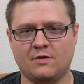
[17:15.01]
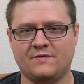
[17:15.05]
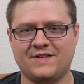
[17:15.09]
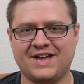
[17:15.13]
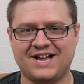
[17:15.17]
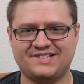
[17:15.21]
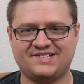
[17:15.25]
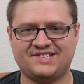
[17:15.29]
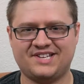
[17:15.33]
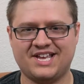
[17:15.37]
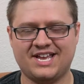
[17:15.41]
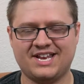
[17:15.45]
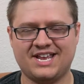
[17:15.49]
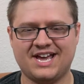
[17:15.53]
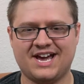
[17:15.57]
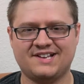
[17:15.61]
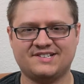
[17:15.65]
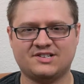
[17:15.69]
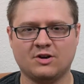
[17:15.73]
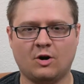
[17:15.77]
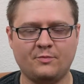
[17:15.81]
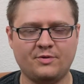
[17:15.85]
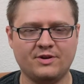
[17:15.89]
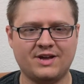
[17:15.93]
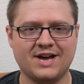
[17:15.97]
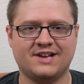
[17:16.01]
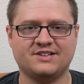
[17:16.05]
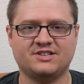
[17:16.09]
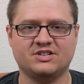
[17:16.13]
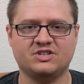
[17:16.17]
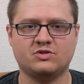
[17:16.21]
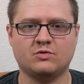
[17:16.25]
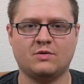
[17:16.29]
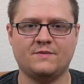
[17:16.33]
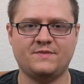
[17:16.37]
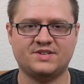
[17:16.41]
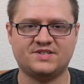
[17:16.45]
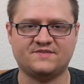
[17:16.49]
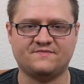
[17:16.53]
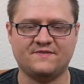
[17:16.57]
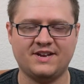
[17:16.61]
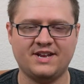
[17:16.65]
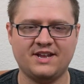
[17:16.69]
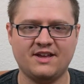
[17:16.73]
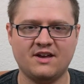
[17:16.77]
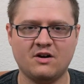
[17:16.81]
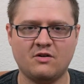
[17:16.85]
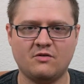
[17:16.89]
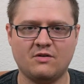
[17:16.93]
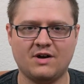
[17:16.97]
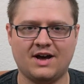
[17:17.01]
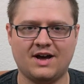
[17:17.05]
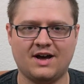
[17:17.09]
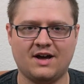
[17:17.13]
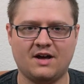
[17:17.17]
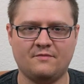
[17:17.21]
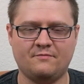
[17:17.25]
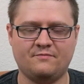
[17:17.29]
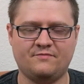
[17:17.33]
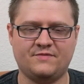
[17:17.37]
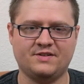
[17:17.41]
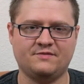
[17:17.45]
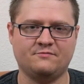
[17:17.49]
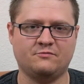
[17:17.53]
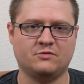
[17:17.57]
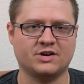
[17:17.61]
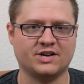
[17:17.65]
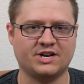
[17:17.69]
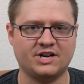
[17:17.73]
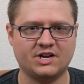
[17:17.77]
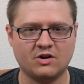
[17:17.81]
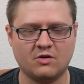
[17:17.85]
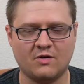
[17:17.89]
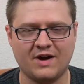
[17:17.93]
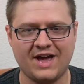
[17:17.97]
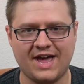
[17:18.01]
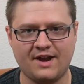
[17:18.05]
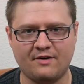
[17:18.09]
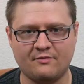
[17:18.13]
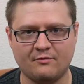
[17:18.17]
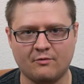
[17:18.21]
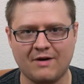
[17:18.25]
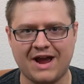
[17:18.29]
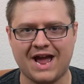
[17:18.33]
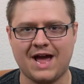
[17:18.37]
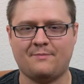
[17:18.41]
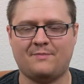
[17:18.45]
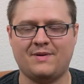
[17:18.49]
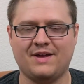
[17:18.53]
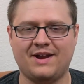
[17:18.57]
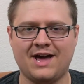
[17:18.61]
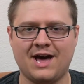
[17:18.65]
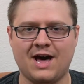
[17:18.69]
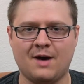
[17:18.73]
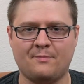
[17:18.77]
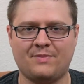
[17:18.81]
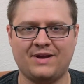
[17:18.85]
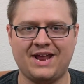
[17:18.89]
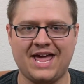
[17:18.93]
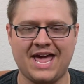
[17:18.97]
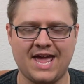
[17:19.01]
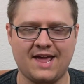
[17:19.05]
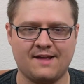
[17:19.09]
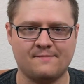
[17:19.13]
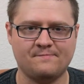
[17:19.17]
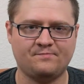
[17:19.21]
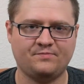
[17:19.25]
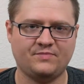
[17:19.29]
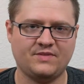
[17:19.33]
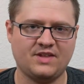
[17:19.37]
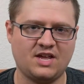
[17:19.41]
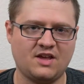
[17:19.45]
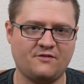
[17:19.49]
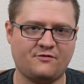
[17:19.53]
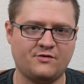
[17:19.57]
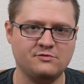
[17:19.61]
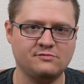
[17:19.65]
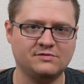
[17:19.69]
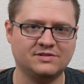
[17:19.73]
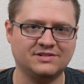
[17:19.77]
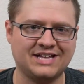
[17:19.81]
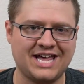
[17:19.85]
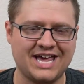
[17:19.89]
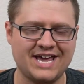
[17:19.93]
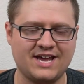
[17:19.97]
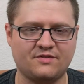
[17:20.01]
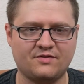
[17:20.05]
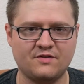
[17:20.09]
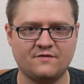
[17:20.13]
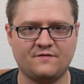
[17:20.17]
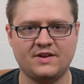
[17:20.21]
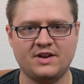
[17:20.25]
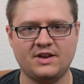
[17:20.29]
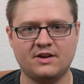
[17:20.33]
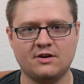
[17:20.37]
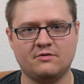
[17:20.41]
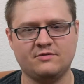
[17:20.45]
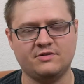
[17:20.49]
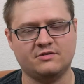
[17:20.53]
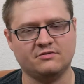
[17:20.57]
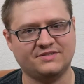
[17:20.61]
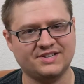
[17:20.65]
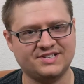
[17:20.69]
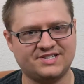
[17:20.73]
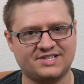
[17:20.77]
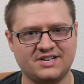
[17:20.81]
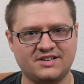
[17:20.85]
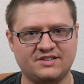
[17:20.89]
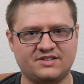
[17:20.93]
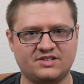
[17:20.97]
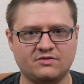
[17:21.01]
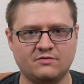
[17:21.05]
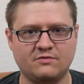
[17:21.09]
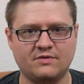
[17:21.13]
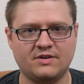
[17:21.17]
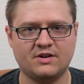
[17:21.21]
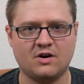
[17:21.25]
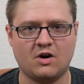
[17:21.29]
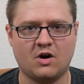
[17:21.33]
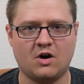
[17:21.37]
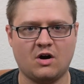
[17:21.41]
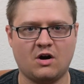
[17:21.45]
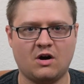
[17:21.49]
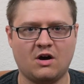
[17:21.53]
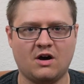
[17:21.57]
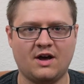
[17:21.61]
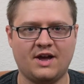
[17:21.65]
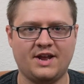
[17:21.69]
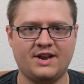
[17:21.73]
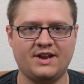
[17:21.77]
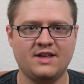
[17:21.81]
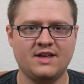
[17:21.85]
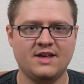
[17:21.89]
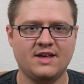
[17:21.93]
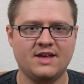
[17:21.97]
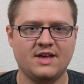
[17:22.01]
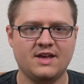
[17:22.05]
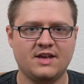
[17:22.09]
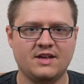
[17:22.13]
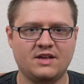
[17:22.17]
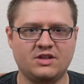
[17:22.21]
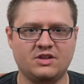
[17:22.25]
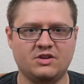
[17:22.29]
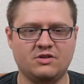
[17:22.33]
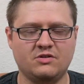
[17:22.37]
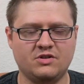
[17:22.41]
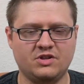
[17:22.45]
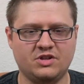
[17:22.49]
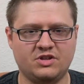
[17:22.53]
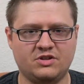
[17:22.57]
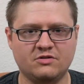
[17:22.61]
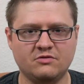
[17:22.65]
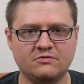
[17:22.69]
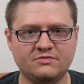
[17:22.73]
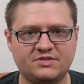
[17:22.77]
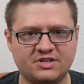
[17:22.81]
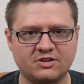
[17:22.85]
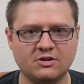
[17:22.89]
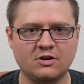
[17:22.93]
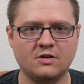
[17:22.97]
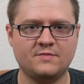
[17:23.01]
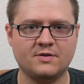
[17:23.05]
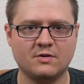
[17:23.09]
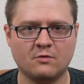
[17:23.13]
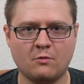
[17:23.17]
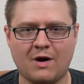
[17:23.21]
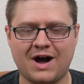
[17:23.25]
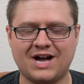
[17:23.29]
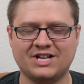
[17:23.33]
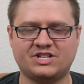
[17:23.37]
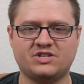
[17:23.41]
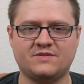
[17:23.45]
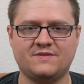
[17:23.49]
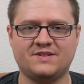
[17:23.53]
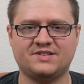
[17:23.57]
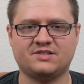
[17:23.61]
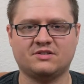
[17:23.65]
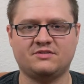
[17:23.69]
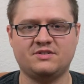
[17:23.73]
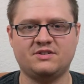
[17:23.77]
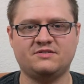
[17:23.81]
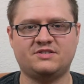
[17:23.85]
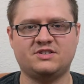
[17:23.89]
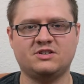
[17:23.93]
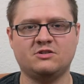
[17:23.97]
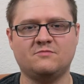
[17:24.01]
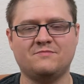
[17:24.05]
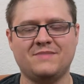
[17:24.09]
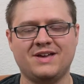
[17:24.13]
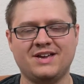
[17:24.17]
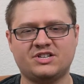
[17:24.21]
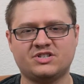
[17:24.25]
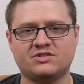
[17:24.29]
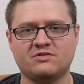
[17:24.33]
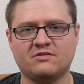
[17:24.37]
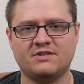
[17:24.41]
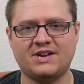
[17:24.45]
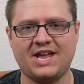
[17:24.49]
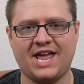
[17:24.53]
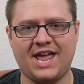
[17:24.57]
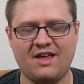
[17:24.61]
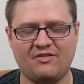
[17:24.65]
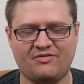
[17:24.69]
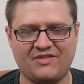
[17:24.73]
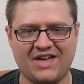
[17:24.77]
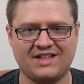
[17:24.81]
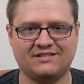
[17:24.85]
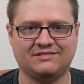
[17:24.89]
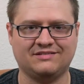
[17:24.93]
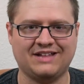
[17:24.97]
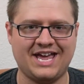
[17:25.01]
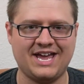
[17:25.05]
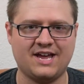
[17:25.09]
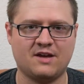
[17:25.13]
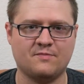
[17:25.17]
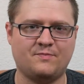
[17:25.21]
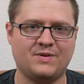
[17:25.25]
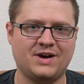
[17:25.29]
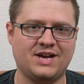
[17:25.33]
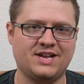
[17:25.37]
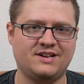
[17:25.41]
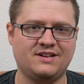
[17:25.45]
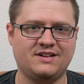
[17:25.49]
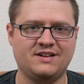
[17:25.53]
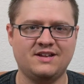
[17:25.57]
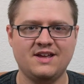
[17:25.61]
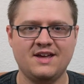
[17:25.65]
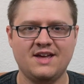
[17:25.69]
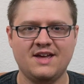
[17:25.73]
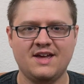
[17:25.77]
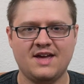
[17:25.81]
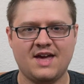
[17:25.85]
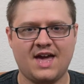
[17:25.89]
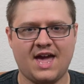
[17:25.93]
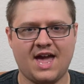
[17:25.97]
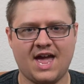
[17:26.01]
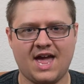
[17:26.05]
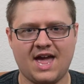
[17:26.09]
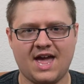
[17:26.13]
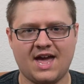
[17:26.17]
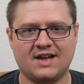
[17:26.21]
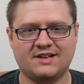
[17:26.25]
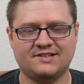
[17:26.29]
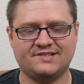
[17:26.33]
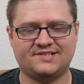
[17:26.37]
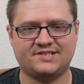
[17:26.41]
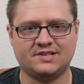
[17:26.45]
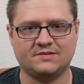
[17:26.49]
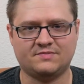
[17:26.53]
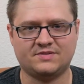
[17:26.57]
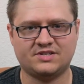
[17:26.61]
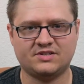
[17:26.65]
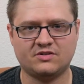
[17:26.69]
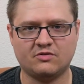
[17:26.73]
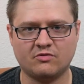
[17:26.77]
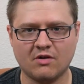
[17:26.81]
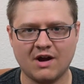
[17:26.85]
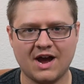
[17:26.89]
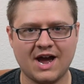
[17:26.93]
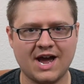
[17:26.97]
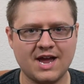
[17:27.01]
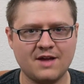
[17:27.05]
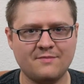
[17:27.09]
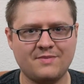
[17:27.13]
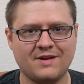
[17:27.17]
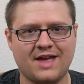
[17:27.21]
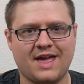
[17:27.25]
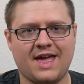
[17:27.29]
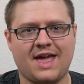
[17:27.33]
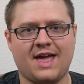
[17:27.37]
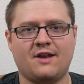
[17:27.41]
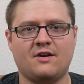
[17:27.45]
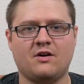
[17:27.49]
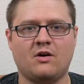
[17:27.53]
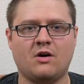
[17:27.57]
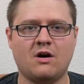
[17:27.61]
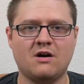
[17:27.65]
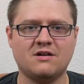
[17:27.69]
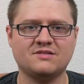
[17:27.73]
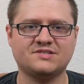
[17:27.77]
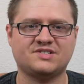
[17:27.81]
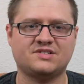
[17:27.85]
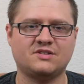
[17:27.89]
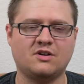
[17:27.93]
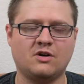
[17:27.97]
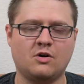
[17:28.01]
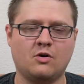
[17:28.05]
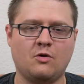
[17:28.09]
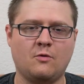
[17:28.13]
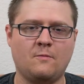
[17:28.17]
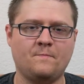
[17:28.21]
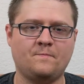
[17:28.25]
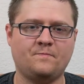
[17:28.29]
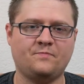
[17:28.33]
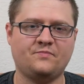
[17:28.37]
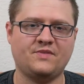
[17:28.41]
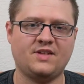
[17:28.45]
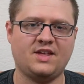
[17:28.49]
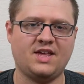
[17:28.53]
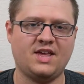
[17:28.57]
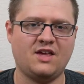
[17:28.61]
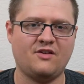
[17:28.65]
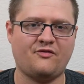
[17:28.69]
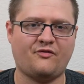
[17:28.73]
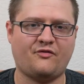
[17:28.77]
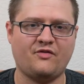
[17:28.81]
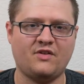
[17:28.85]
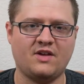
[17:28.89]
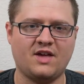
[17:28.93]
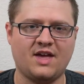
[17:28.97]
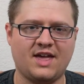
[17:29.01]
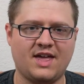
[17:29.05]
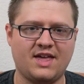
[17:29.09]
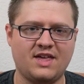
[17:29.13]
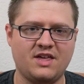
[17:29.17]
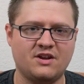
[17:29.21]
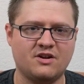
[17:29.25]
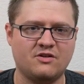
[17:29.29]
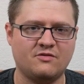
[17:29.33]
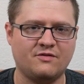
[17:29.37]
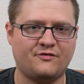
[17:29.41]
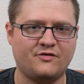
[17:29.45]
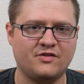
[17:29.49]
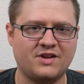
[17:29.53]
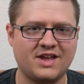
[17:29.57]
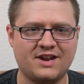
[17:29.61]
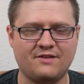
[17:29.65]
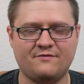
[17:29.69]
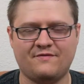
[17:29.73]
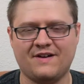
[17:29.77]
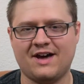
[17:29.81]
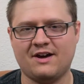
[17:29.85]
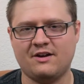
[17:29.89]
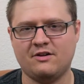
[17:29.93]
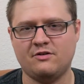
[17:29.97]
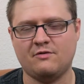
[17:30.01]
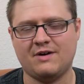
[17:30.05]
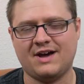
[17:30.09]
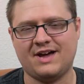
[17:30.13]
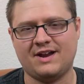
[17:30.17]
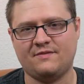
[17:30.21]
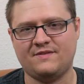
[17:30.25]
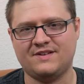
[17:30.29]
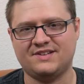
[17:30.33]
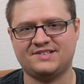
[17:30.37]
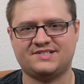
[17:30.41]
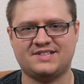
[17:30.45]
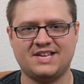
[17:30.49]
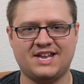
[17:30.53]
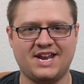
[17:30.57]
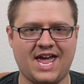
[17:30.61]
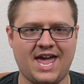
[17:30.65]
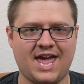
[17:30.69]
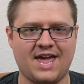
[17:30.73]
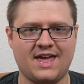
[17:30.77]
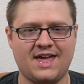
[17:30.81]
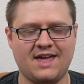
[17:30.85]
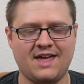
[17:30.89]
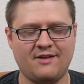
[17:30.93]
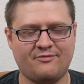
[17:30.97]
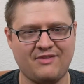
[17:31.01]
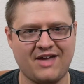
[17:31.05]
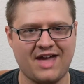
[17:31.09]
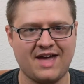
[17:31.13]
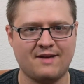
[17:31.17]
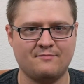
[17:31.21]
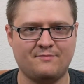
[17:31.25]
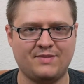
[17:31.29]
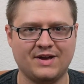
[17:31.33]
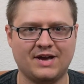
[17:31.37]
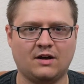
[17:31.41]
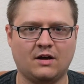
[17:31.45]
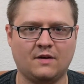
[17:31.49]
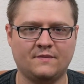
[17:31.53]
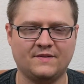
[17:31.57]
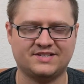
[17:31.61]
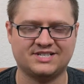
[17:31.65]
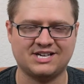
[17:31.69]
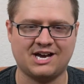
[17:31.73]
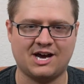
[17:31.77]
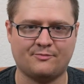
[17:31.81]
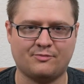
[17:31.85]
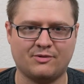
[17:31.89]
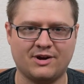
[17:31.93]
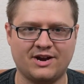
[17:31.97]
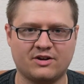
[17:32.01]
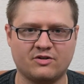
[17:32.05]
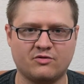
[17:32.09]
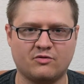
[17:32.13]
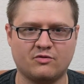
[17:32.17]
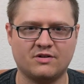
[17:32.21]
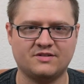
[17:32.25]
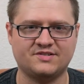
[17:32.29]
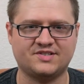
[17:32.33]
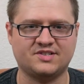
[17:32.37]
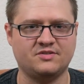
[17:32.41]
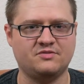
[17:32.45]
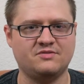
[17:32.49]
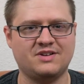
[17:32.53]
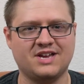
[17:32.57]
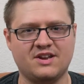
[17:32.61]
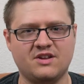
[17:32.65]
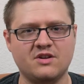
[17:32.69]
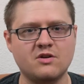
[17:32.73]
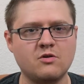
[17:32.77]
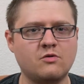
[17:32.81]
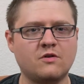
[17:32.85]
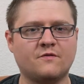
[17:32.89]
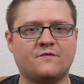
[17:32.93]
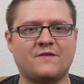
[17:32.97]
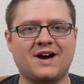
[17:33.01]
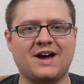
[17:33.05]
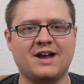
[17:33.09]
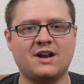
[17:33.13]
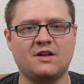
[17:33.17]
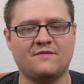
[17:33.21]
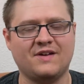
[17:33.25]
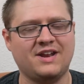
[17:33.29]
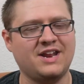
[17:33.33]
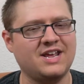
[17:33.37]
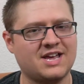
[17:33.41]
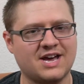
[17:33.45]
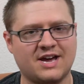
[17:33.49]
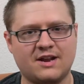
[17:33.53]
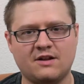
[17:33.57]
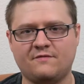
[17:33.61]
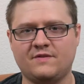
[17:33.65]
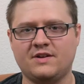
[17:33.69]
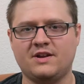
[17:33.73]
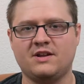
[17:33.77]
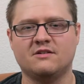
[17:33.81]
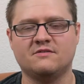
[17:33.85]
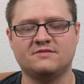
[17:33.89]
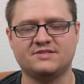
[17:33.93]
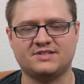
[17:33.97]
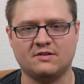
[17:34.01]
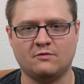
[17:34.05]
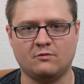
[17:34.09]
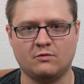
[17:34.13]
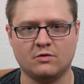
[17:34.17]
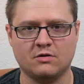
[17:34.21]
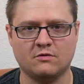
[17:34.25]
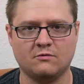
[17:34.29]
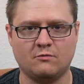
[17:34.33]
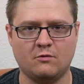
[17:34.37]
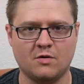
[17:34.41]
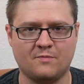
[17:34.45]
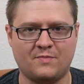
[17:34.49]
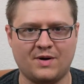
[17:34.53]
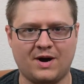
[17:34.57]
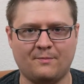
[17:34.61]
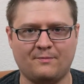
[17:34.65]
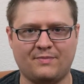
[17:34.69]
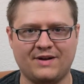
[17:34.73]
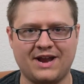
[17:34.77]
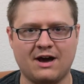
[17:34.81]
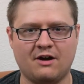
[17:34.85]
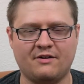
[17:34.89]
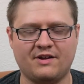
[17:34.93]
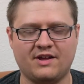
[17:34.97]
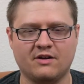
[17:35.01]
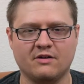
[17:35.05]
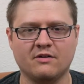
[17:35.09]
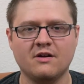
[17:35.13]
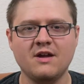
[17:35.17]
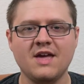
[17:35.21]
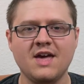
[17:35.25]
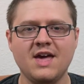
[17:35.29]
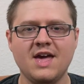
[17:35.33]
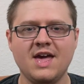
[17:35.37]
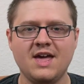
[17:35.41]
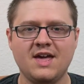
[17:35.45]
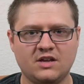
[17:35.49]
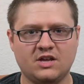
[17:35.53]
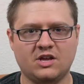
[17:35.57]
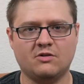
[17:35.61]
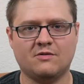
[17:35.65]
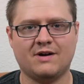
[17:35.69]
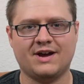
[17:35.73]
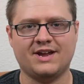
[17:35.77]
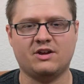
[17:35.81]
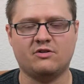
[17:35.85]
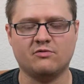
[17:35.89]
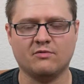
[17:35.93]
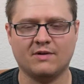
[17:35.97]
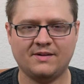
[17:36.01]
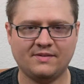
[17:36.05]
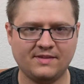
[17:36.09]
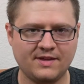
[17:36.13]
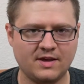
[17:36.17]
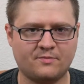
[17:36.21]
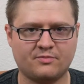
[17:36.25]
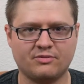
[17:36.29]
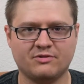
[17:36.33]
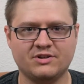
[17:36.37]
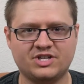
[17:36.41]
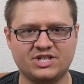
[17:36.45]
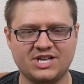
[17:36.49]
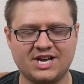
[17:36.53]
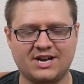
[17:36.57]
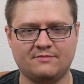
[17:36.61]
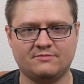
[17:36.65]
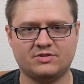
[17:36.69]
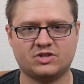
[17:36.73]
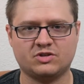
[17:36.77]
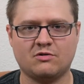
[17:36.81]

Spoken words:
Well, that said, guys, hope you guys enjoyed this video. We're going to go ahead and wrap it up. But hey, if you like the video, you're listening to it on YouTube, you're watching this on YouTube, make sure to hit that like button and subscribe. And also, if you're getting value out of this, then hey, hit that bell in the top right corner so you get notified of any kind of videos that we're pumping out here. You know, I greatly appreciate.